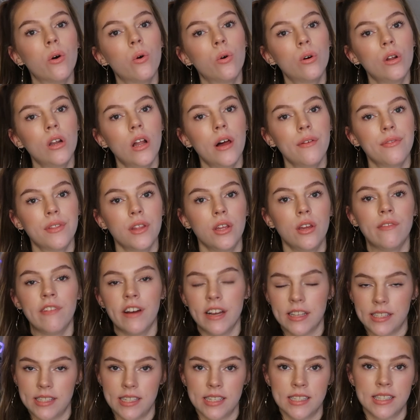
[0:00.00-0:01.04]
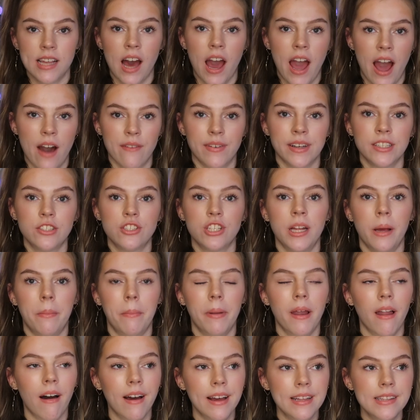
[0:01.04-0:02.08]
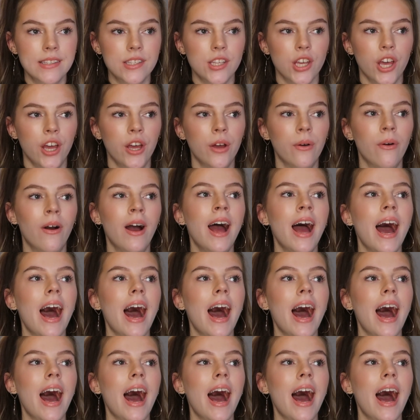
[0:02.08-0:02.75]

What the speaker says: all of the universities that I have actually applied to,